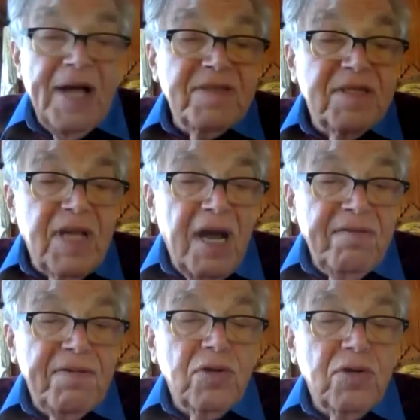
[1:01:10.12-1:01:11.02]
and
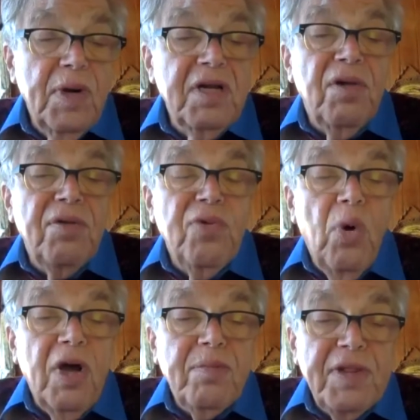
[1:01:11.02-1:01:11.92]
stifled critical
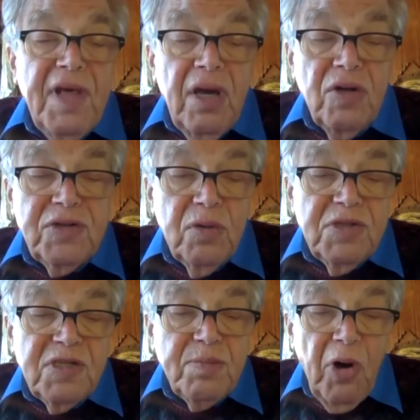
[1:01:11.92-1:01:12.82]
thought, but they also
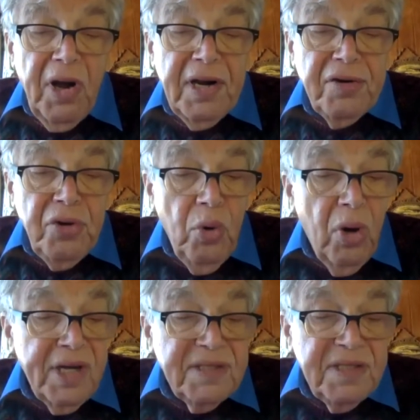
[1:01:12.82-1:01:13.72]
inspired new
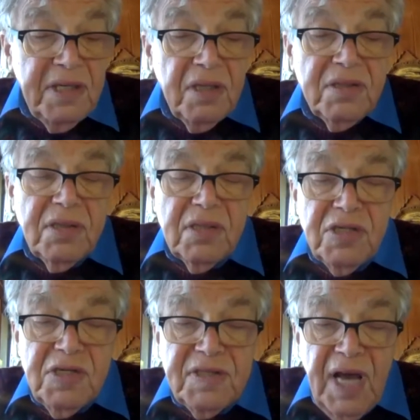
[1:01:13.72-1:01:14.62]
ideals
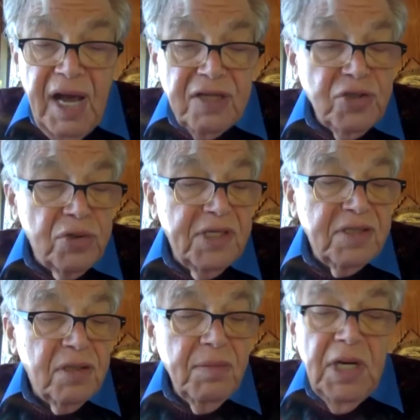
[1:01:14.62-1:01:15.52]
such as
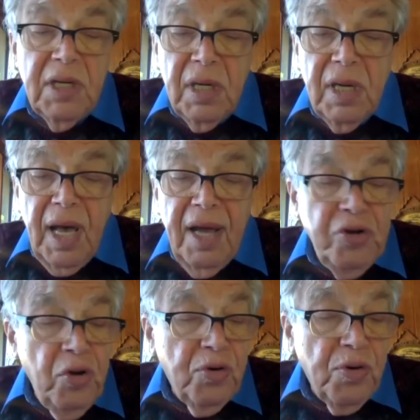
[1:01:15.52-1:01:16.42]
altruism
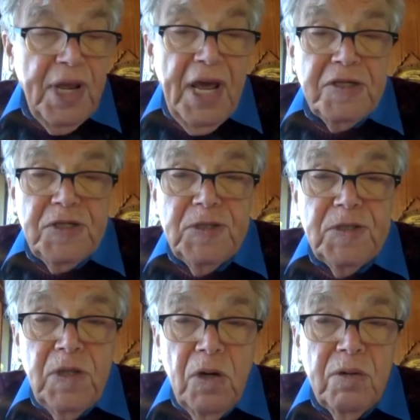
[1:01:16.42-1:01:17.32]
and new
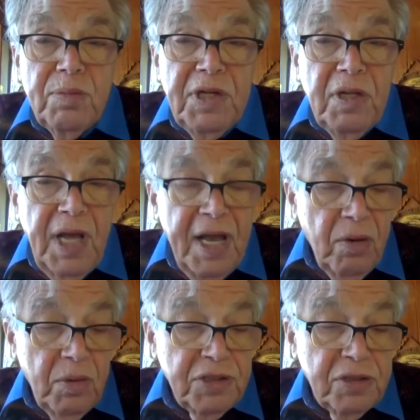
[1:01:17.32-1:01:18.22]
creations, notably
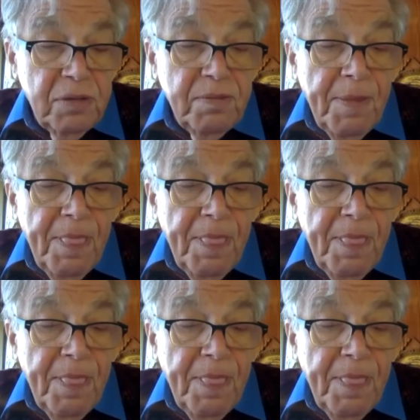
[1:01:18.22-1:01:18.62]
language.